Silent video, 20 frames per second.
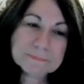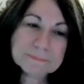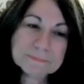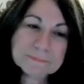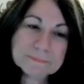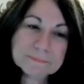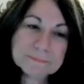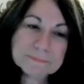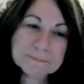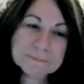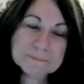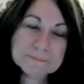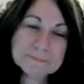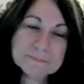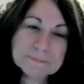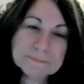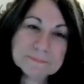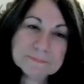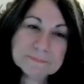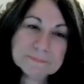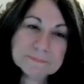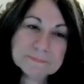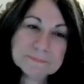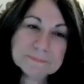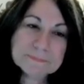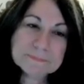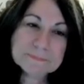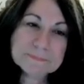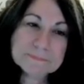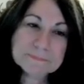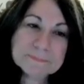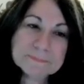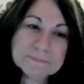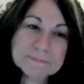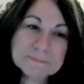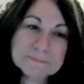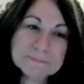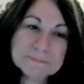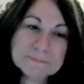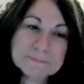
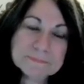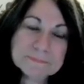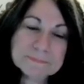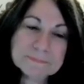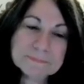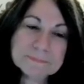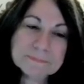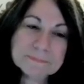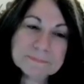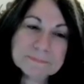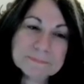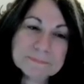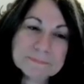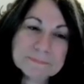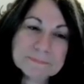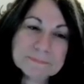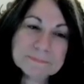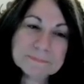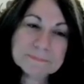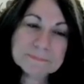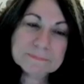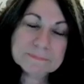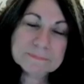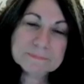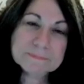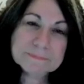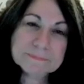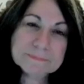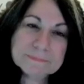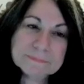(silent)